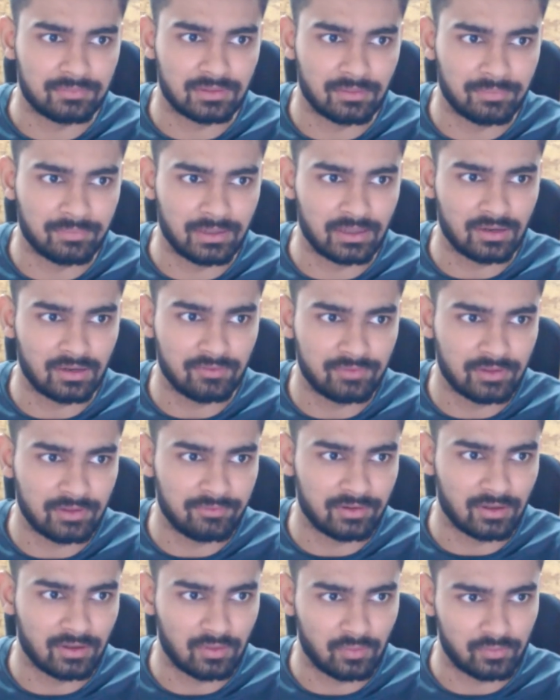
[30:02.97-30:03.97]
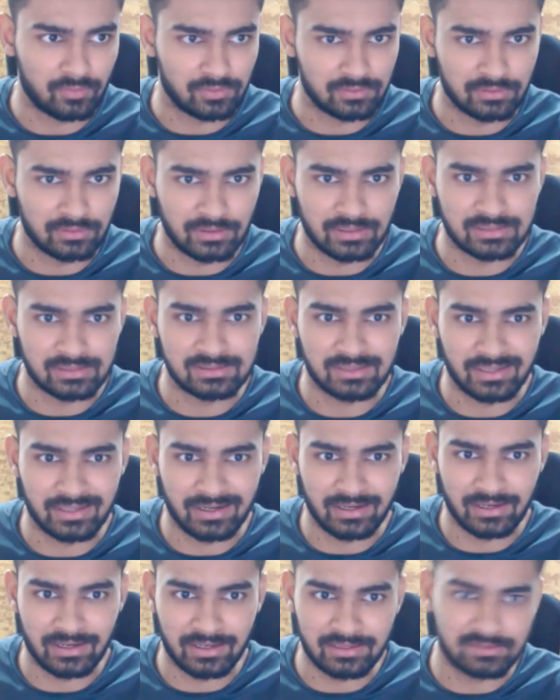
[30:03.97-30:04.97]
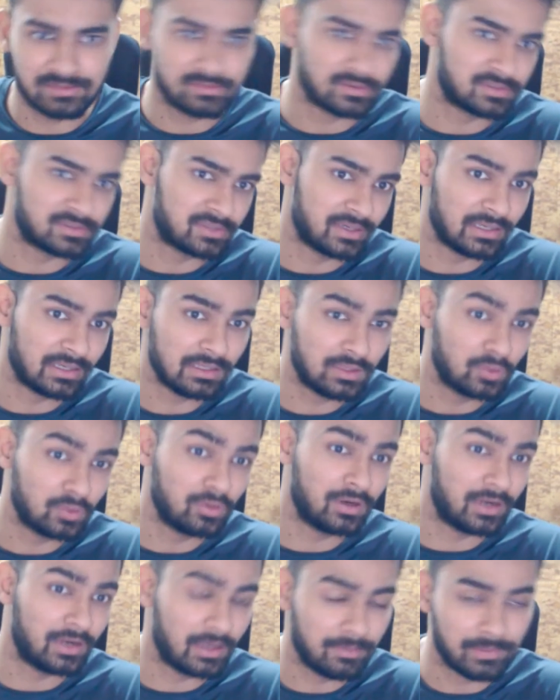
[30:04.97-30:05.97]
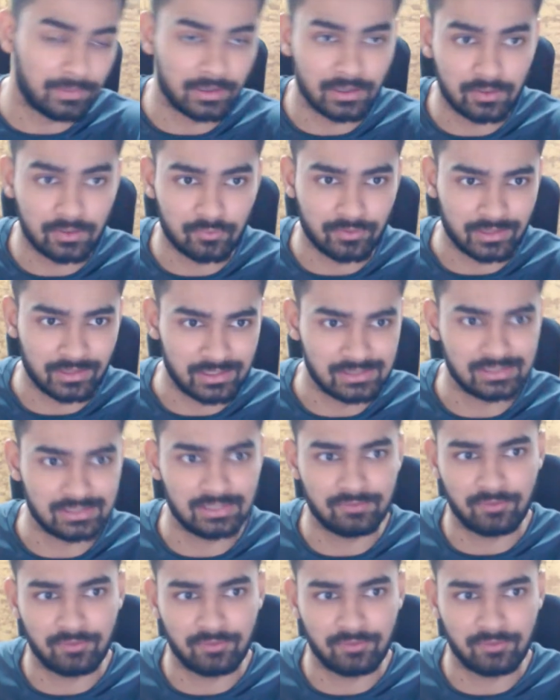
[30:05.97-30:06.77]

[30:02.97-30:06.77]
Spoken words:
The mayor of Divinovo is interested in two independent queries.